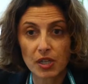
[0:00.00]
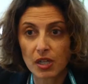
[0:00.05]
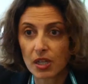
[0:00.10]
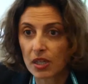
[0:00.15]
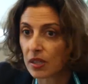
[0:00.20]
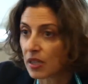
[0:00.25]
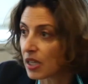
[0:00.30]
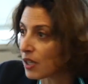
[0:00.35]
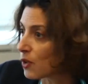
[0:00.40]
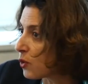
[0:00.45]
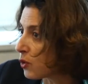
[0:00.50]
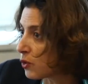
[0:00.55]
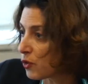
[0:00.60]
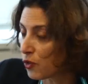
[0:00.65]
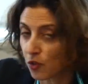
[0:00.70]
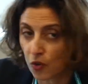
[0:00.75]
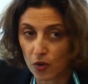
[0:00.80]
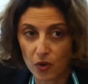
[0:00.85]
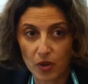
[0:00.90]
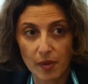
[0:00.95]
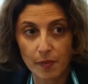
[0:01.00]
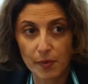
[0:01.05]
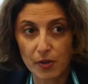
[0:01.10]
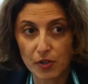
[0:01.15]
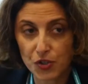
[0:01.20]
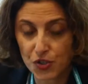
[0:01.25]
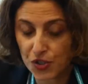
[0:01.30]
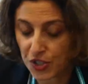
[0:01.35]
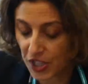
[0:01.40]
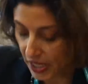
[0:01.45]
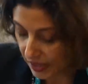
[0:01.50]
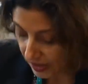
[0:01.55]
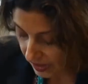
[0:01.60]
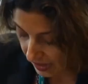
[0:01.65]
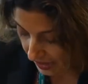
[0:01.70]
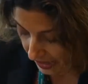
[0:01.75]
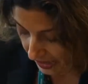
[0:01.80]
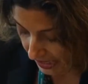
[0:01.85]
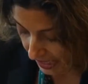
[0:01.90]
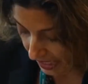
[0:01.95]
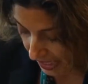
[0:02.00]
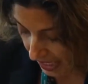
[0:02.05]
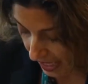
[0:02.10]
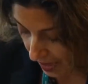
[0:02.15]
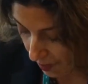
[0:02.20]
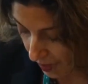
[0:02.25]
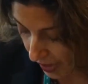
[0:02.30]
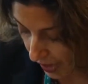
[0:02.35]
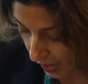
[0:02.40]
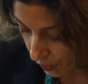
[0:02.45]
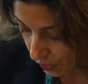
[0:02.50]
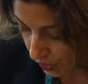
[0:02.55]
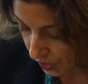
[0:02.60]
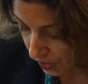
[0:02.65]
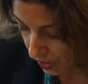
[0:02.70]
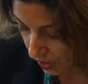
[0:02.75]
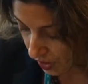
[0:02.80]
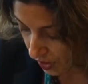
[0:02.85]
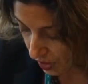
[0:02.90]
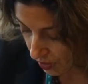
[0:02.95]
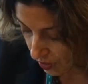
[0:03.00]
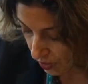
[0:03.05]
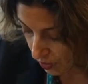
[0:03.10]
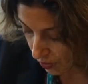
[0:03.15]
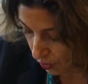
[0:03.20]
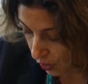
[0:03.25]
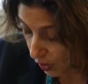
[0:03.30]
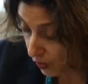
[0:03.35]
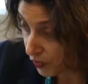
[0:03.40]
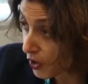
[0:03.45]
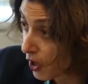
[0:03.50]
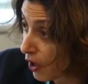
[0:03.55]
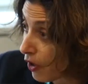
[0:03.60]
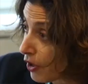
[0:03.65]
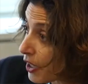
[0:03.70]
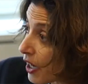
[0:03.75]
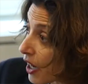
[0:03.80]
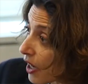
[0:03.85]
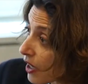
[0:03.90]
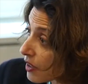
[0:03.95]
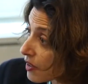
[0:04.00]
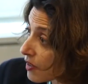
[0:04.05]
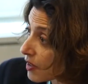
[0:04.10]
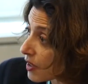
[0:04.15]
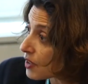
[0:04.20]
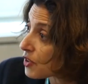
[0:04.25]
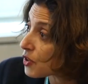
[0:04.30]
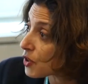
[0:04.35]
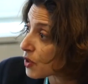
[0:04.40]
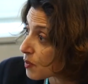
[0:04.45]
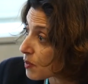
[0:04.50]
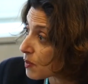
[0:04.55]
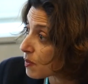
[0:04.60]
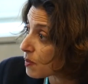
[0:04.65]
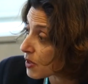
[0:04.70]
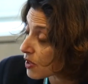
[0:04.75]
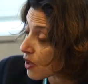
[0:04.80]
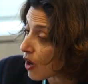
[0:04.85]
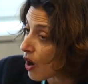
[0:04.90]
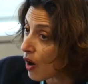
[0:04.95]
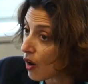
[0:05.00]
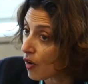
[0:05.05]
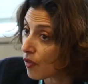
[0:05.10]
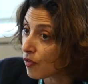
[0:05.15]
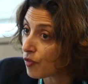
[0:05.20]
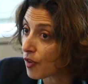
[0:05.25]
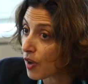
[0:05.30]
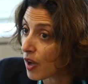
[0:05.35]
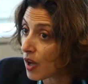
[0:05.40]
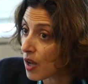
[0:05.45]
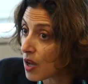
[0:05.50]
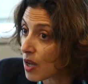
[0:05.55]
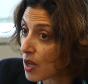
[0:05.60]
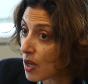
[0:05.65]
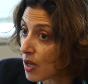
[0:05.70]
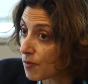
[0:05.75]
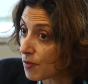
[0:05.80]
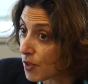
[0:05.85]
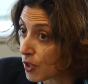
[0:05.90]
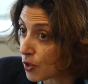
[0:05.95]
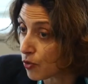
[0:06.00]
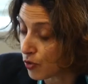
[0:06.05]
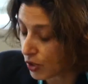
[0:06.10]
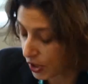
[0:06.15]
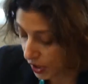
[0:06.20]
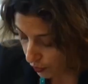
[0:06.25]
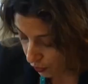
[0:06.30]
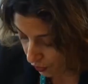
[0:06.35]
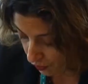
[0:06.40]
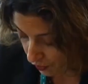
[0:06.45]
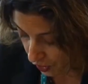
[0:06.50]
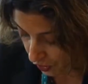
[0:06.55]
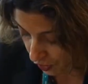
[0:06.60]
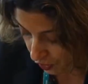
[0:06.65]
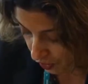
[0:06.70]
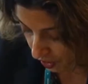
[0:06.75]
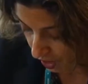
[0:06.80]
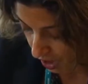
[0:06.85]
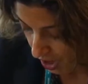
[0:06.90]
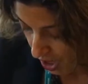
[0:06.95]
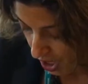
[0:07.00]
that also emerged yesterday about the role of the oligarchs in terms of security provision.